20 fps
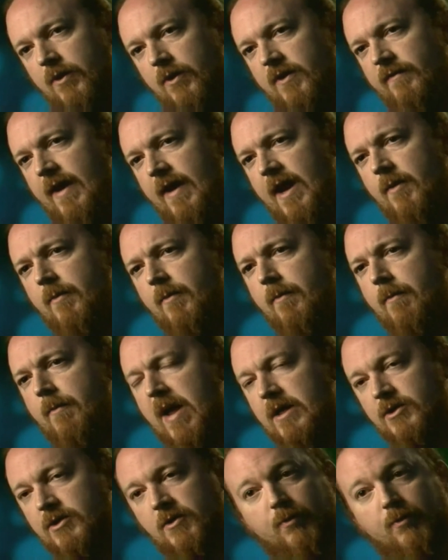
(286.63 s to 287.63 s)
of
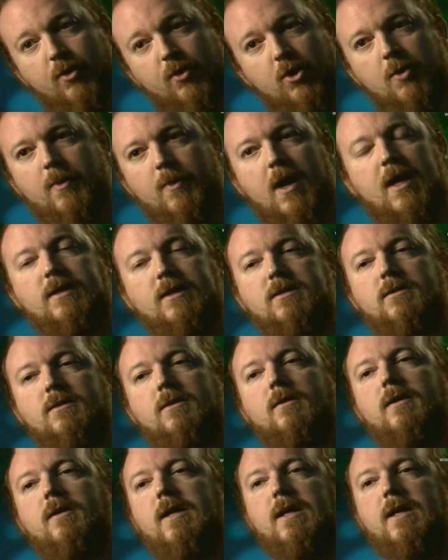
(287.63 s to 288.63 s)
animation per
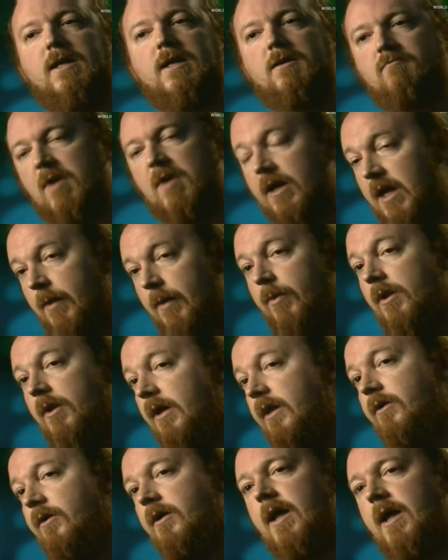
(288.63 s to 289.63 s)
monster in a couple
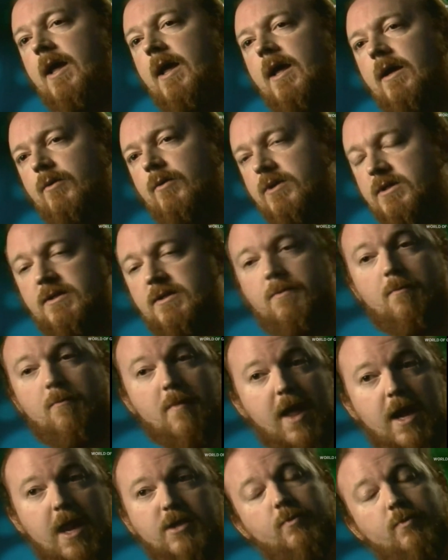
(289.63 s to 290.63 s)
hundred K, which is a
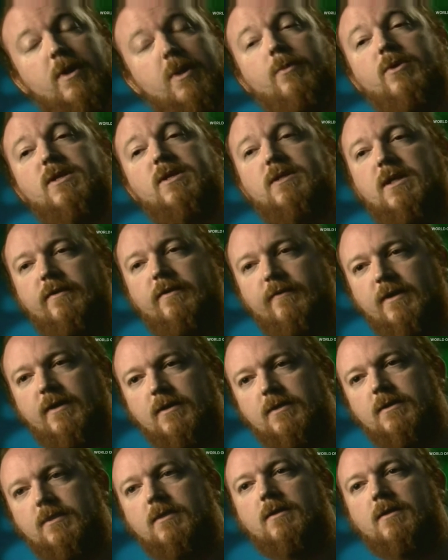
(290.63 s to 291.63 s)
major memory savings.